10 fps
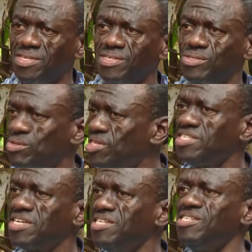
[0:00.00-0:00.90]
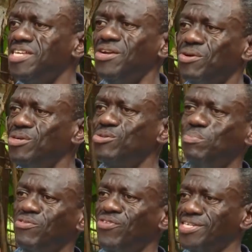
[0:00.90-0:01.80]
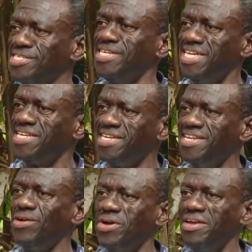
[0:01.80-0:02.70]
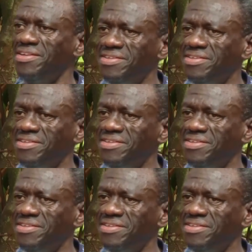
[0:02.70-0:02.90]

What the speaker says: So these kids are not going to be vaccinated anyway.